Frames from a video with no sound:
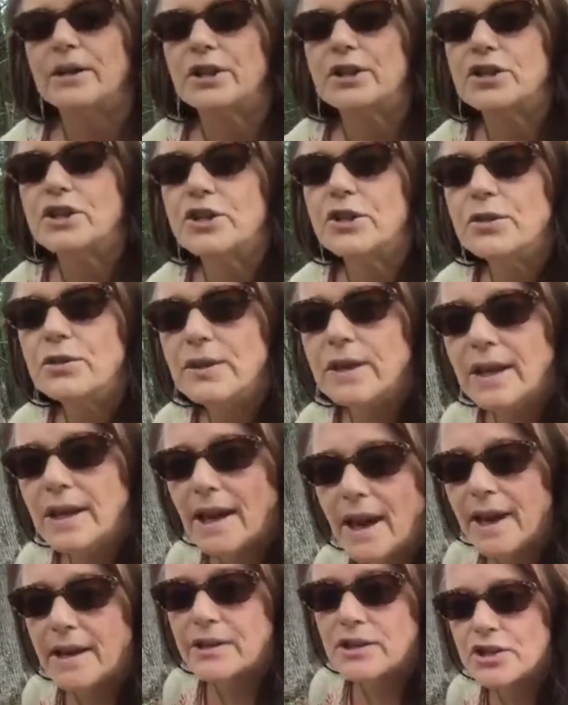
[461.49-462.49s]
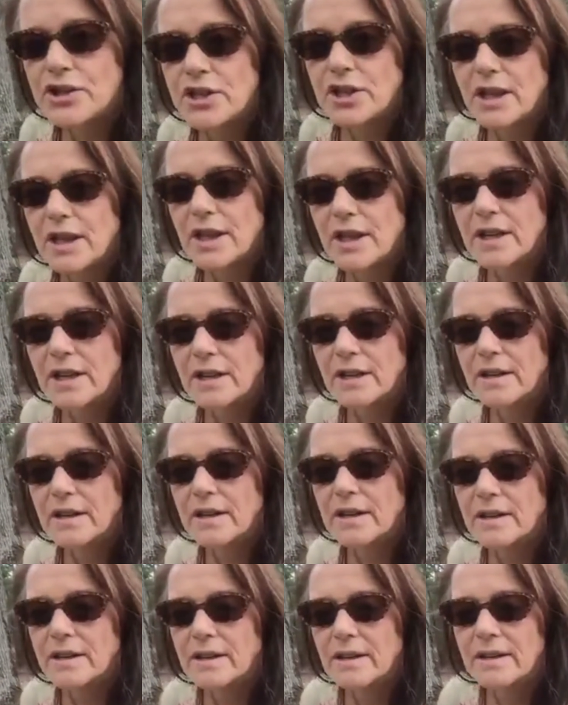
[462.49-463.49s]
attuning energy
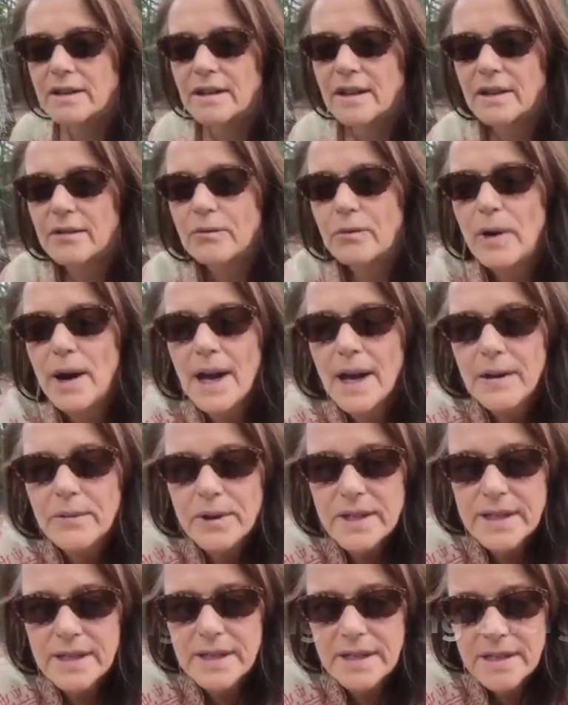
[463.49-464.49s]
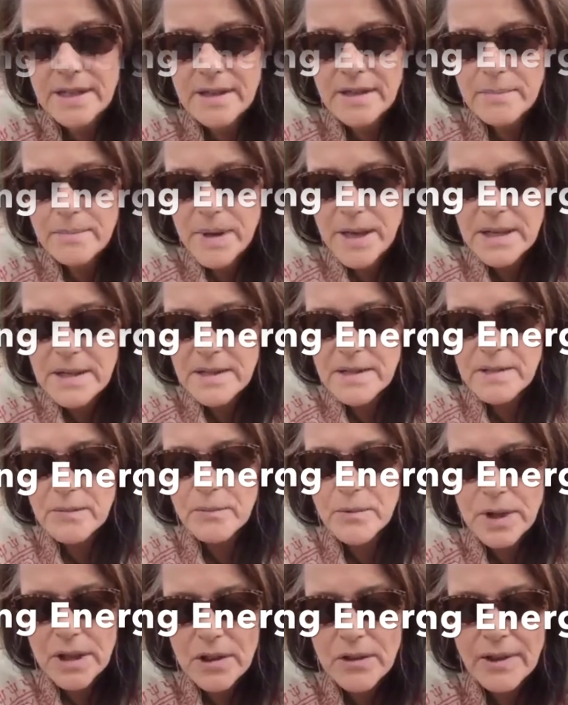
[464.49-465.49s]
and why we sit in the medicine
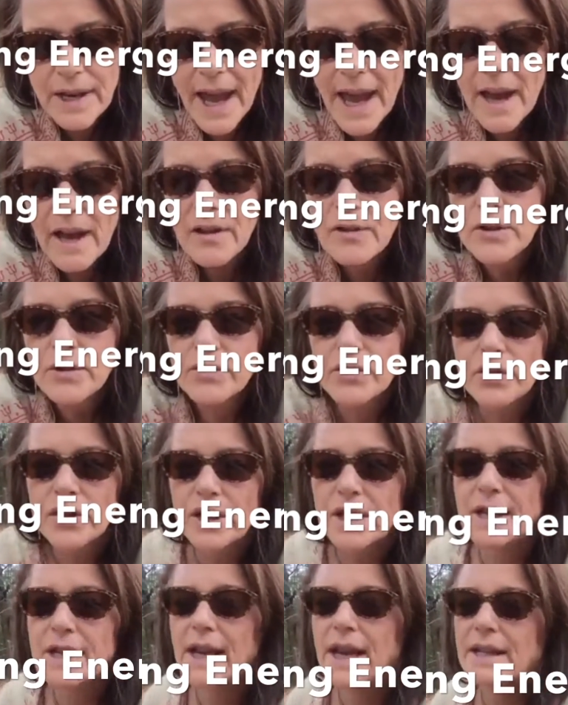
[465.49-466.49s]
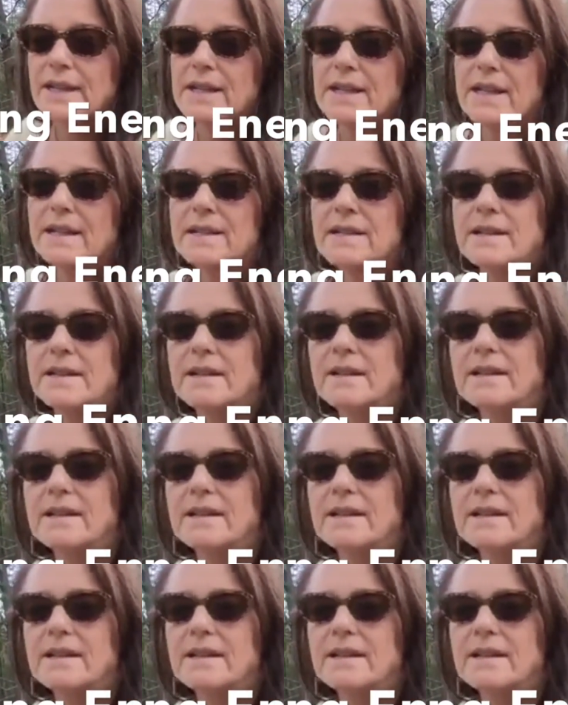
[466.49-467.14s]
wheel and how those are connected.